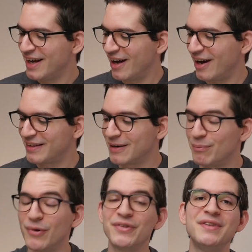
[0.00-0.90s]
I
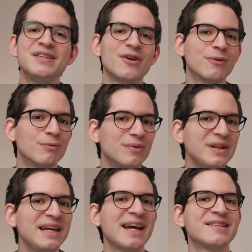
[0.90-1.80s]
think both of these are
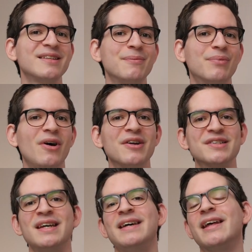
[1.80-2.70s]
really excellent products